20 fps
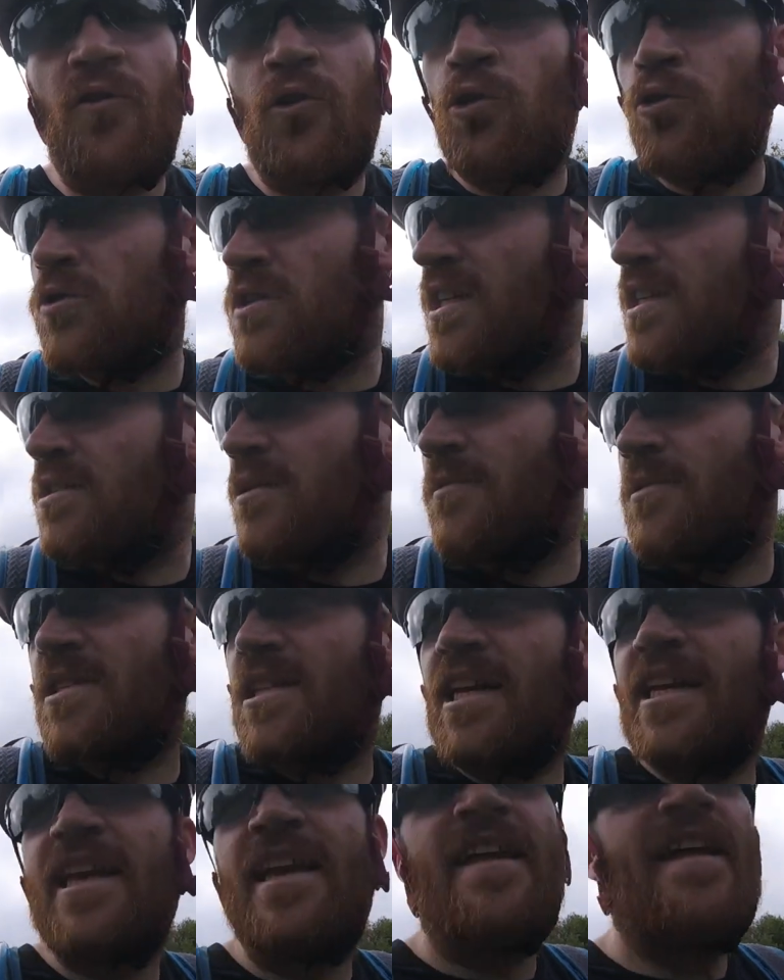with horses,
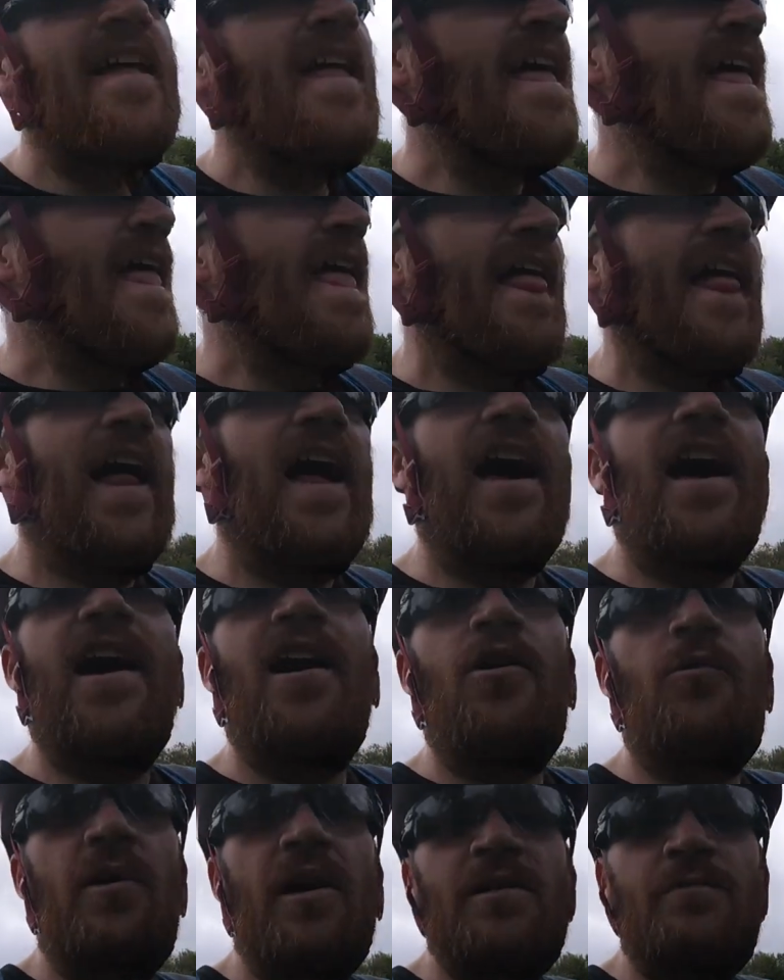obviously.
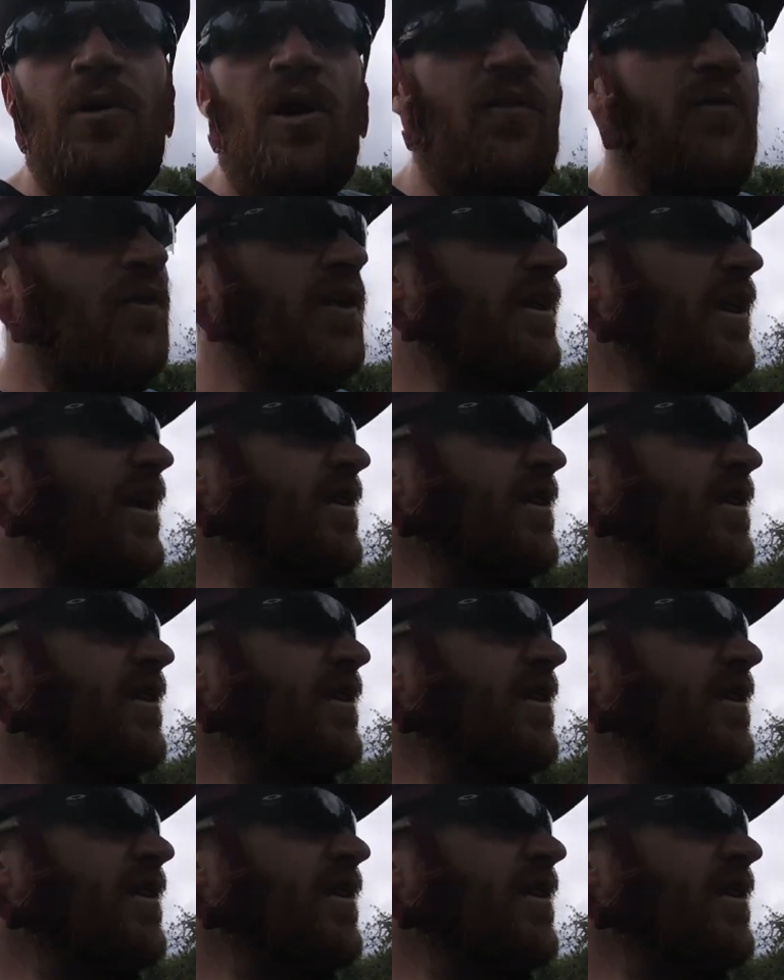Always mindful of